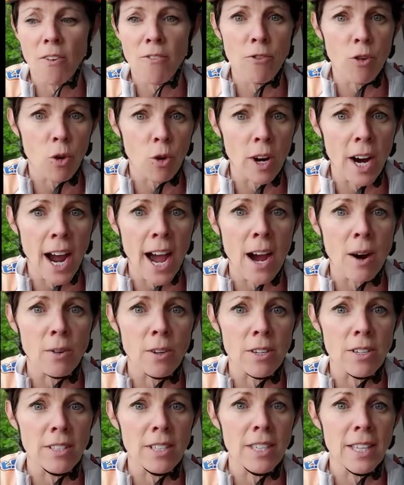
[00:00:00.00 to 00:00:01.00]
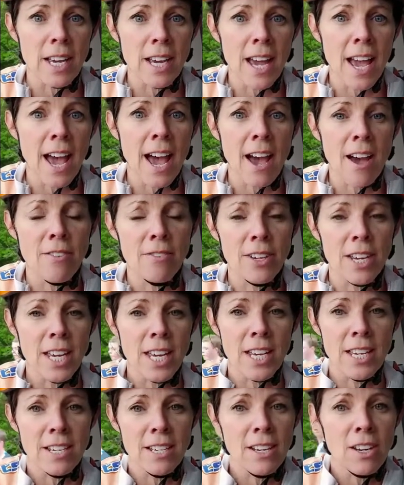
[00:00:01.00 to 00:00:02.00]
4 hours than they have
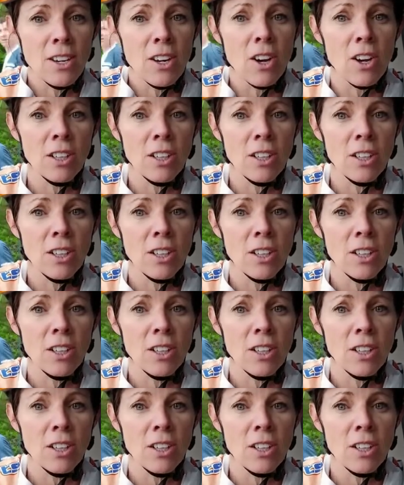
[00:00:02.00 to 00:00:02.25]
in